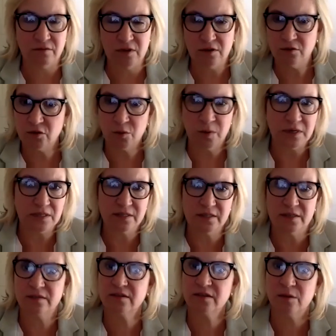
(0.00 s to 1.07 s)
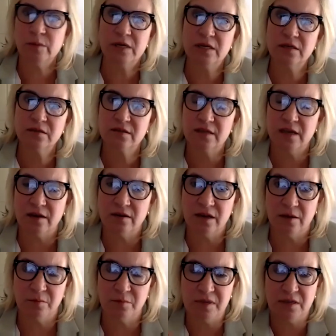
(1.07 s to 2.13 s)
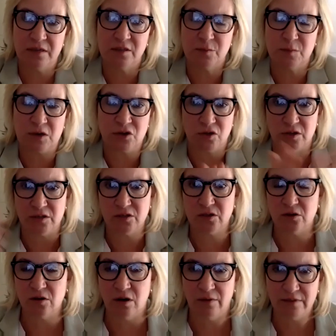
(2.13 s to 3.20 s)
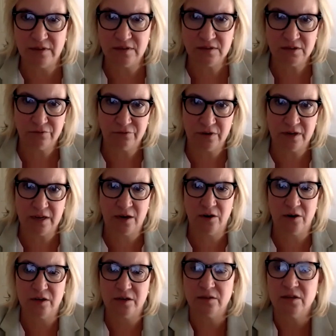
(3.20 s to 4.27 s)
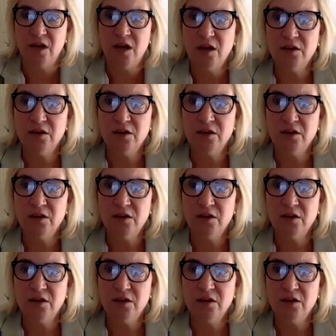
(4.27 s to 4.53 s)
you know, 26 committees and be a specialist in all these different areas.